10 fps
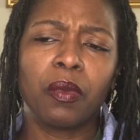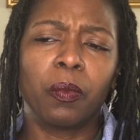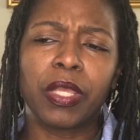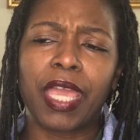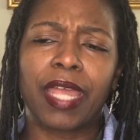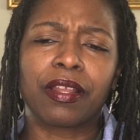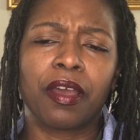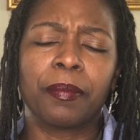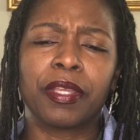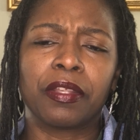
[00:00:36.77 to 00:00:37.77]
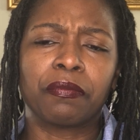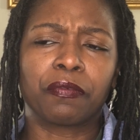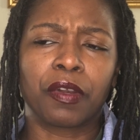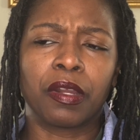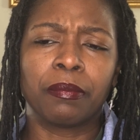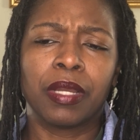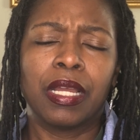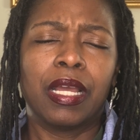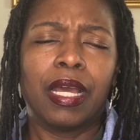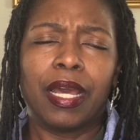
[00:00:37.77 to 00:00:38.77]
we had come in from
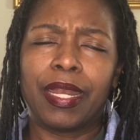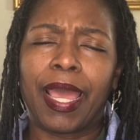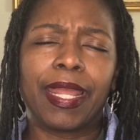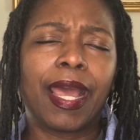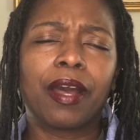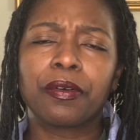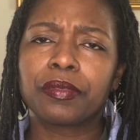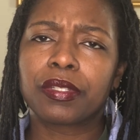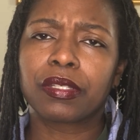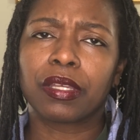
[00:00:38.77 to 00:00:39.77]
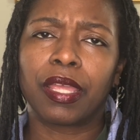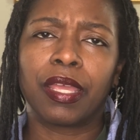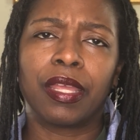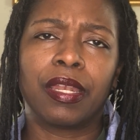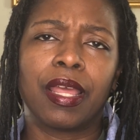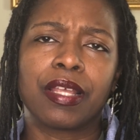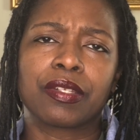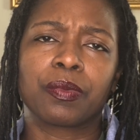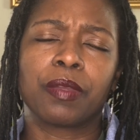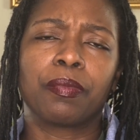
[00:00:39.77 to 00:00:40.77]
a night out, and
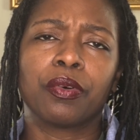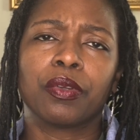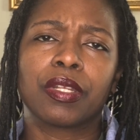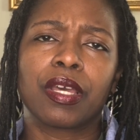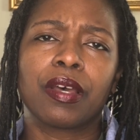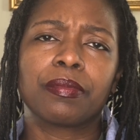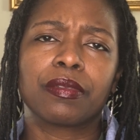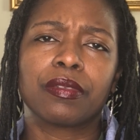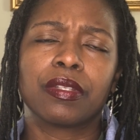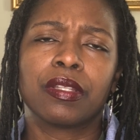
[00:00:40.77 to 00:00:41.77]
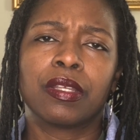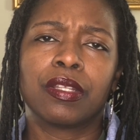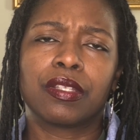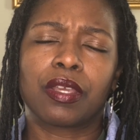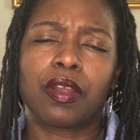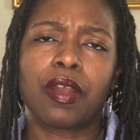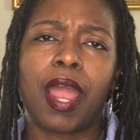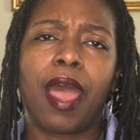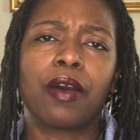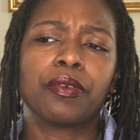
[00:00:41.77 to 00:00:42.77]
as we pulled up to her
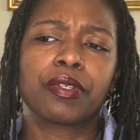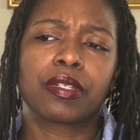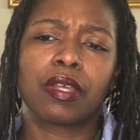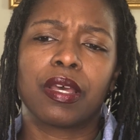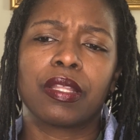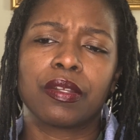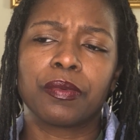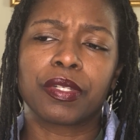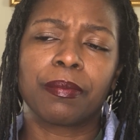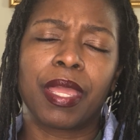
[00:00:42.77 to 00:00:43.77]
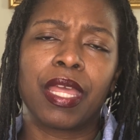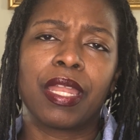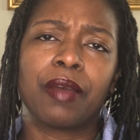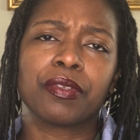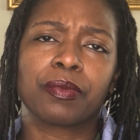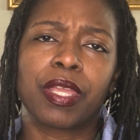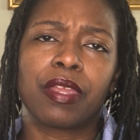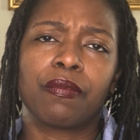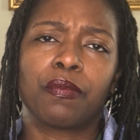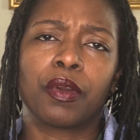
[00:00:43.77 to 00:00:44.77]
house, there was a man that was
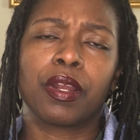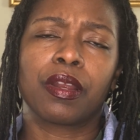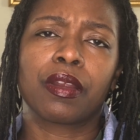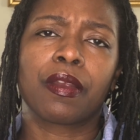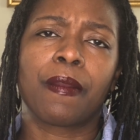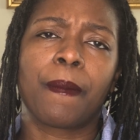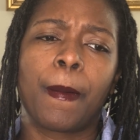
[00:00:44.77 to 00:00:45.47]
waiting for her.